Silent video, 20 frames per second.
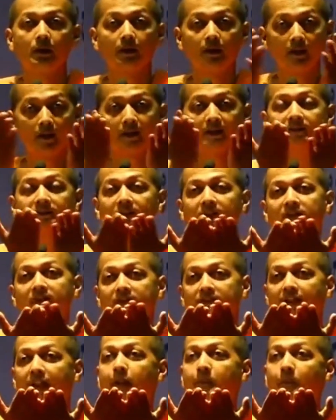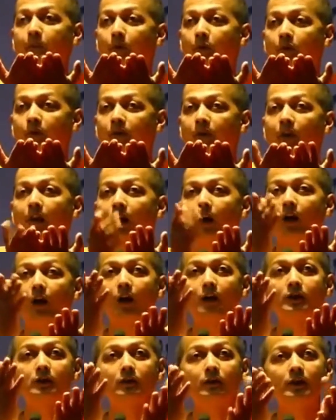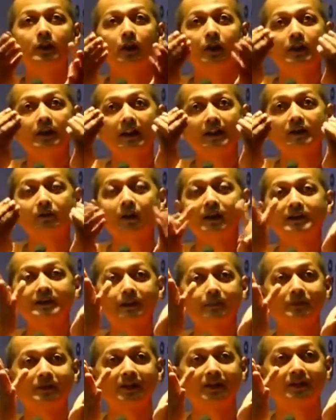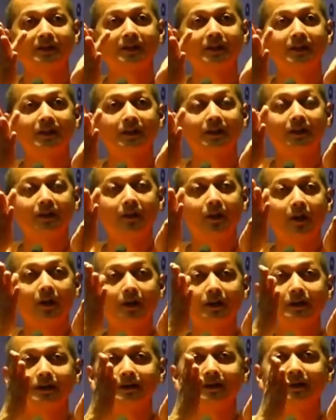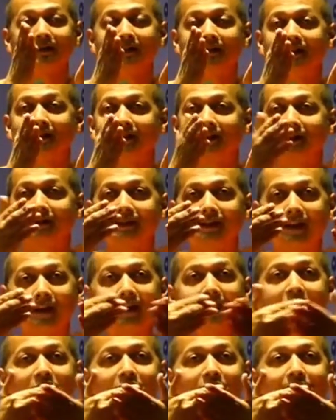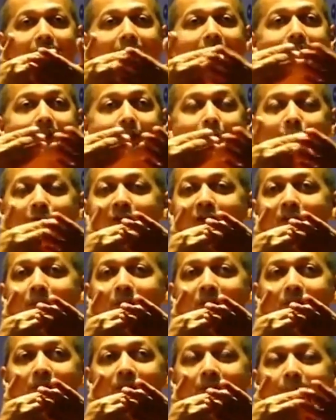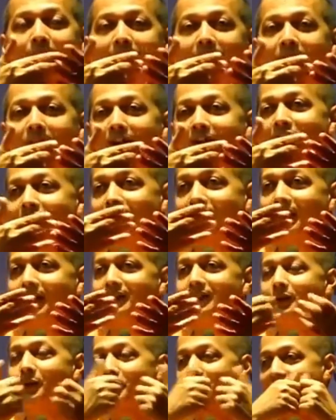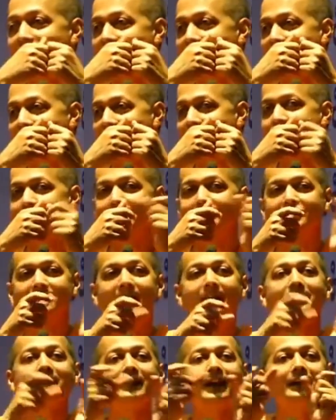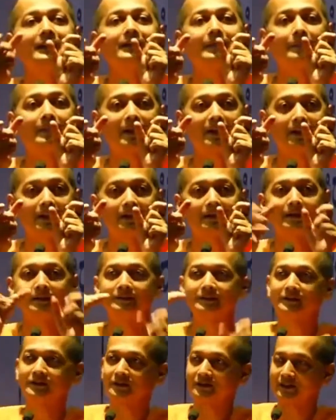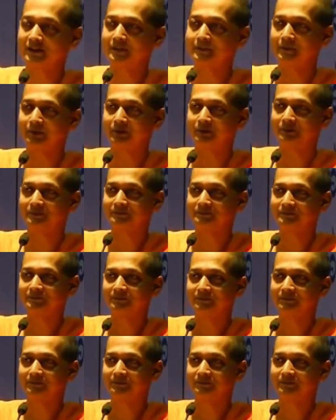Reading such a thick book on, you will not guess what subject, on the connection, interface between meditation and neuroscience, Zen and the brain. Such a thick book.